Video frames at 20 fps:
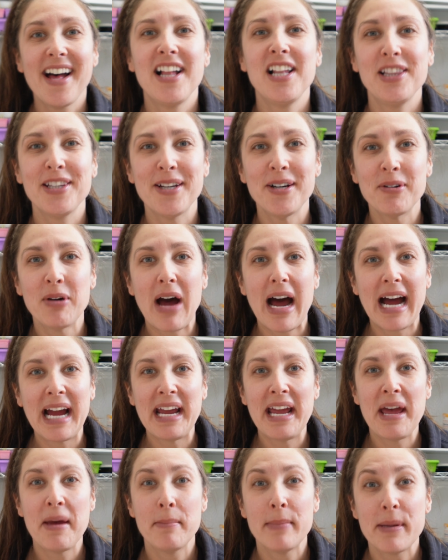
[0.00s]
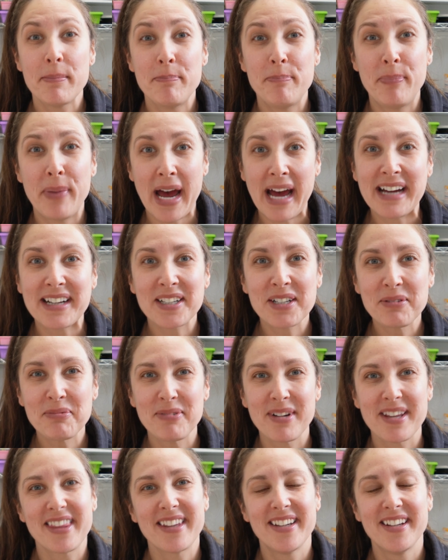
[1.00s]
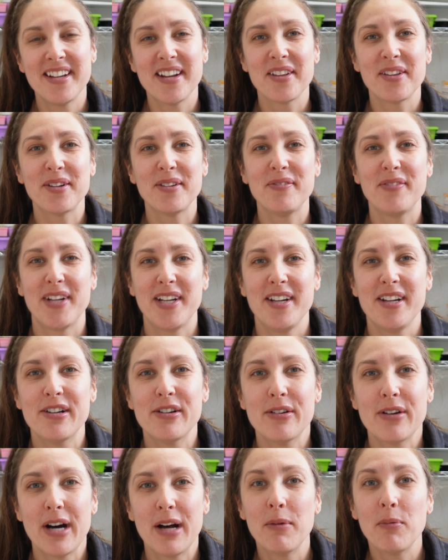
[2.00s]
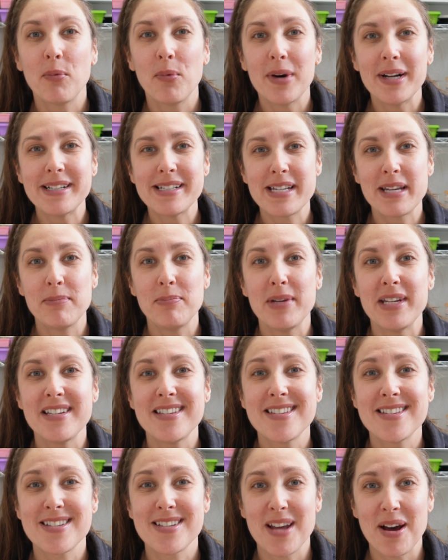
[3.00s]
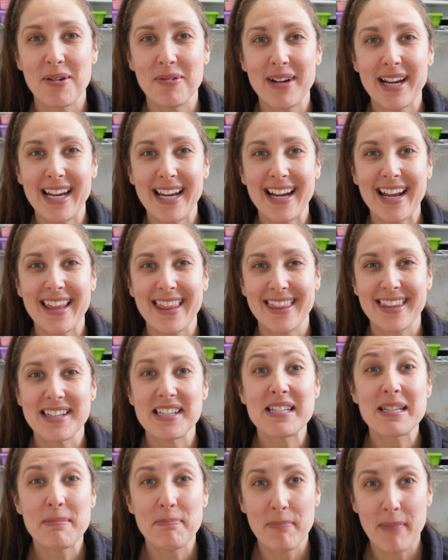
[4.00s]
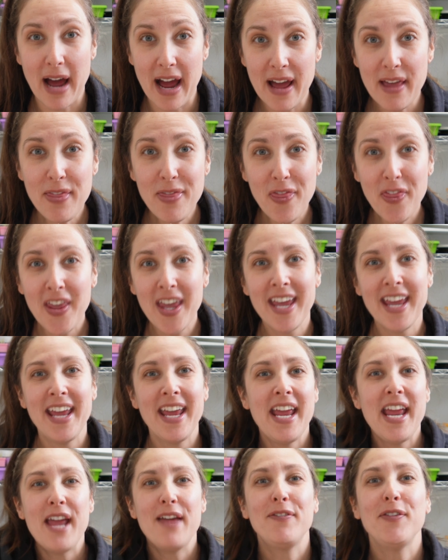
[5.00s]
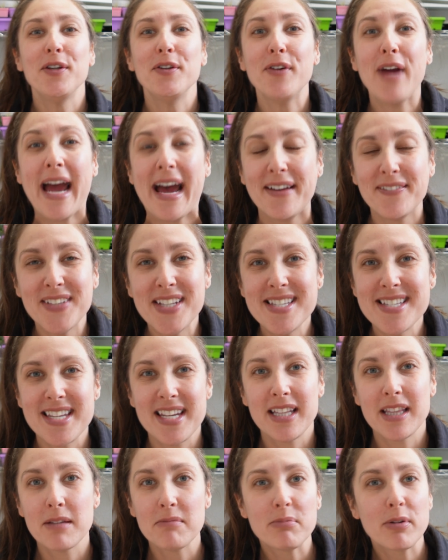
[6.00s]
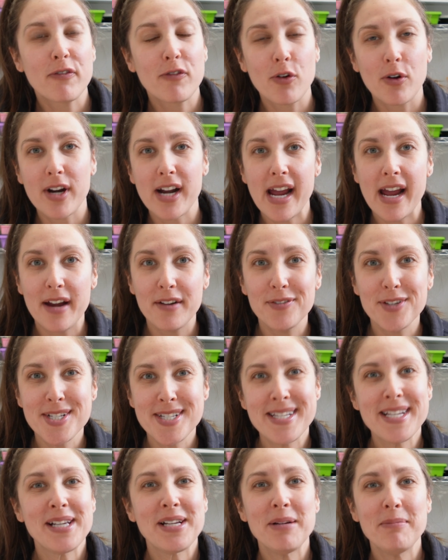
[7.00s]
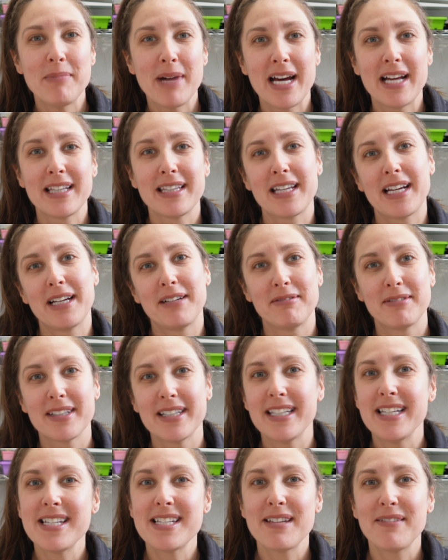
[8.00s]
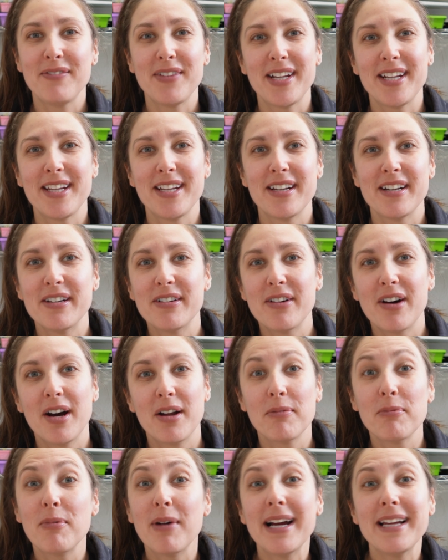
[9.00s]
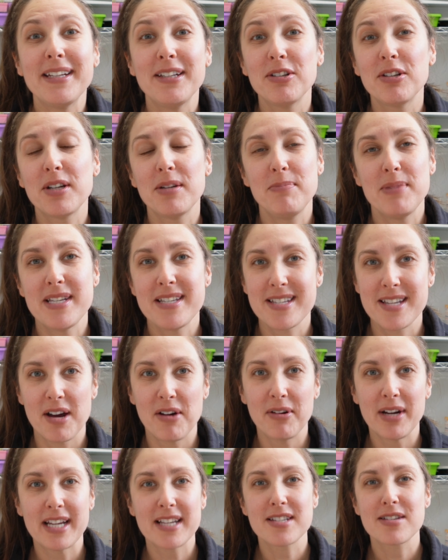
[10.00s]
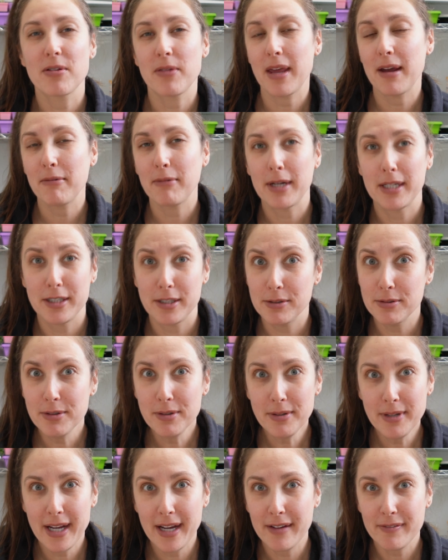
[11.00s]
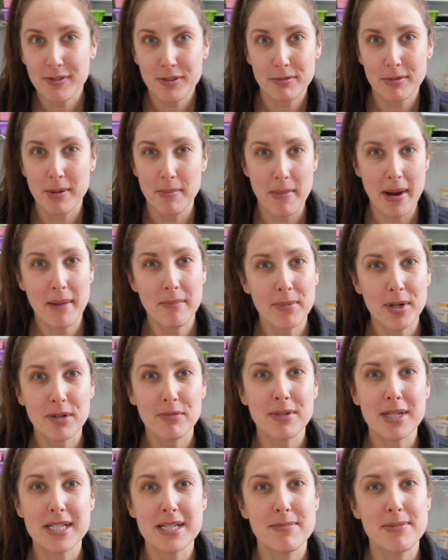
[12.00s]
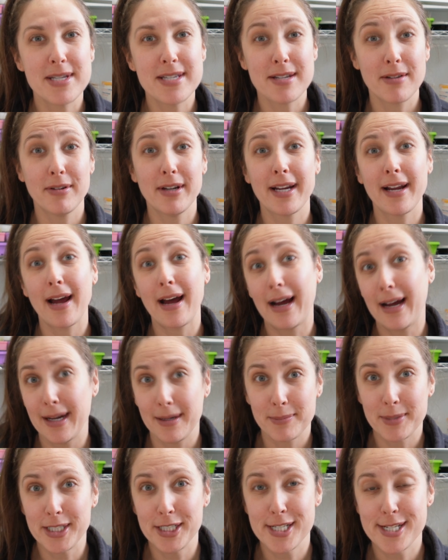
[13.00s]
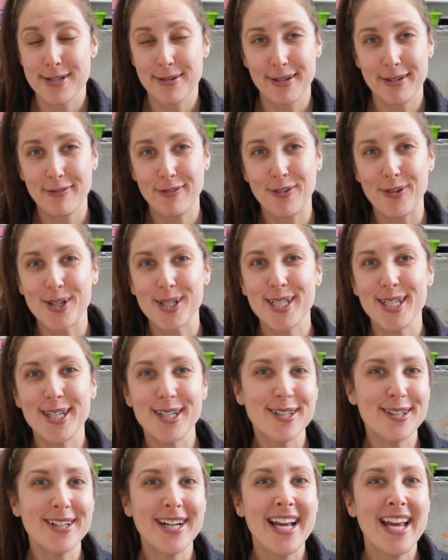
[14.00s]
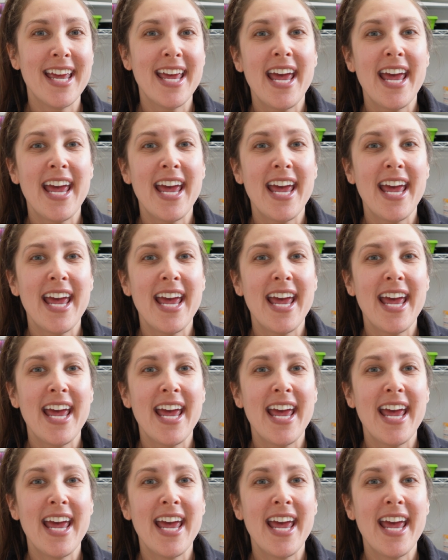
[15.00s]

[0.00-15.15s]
Hello, I am back with another video on what to be sowing this month. If you haven't seen that before, every single month I release a video on what you could be sowing, so that way you don't have to remember what to be sowing. I'm gonna do it for you.